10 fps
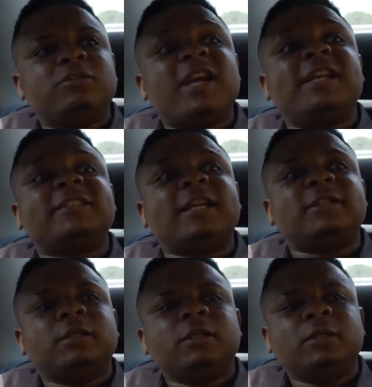you
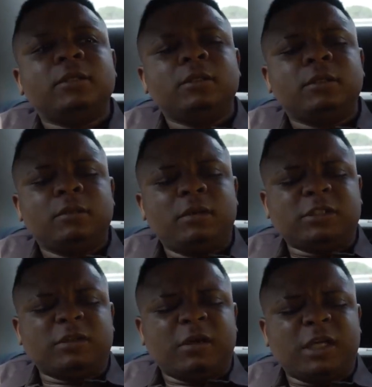understand?
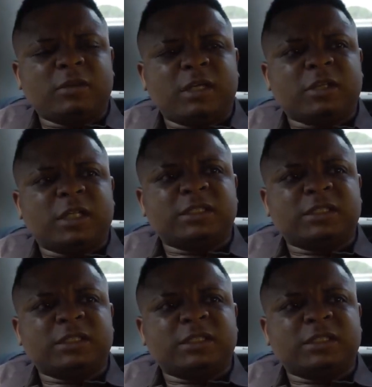What's all